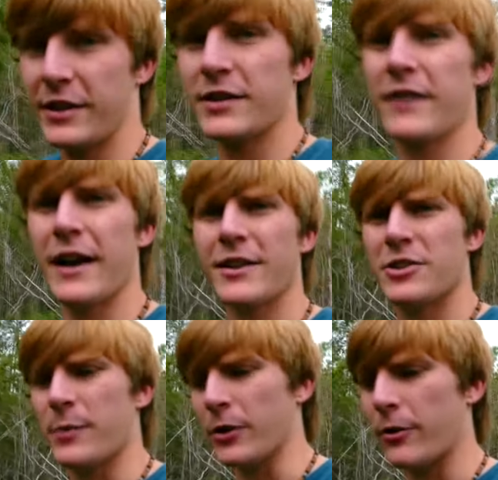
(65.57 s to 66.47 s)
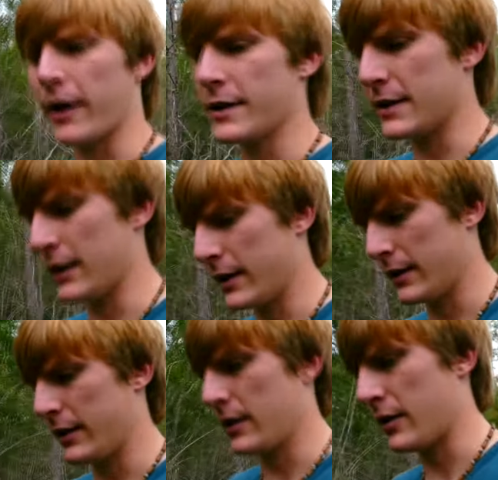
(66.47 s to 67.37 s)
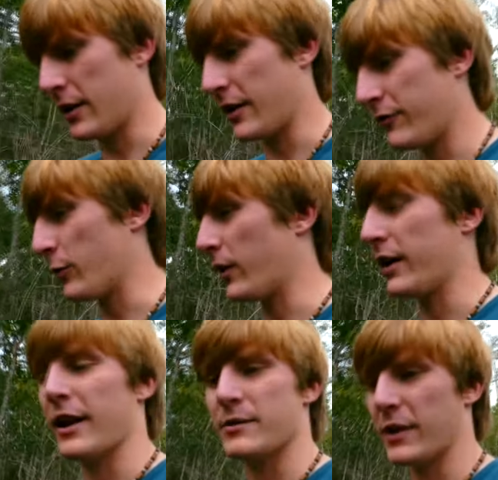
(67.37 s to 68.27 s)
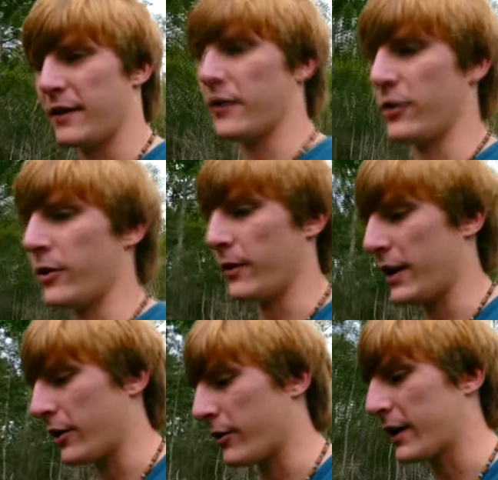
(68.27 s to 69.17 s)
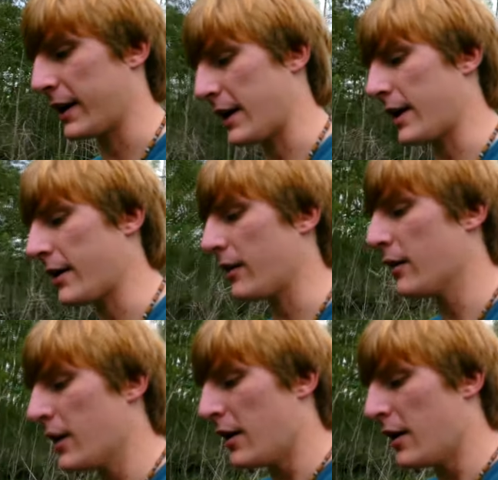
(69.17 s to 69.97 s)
Things have kind of just been crazy lately. For one, as many of y'all know, we had Hurricane Ida.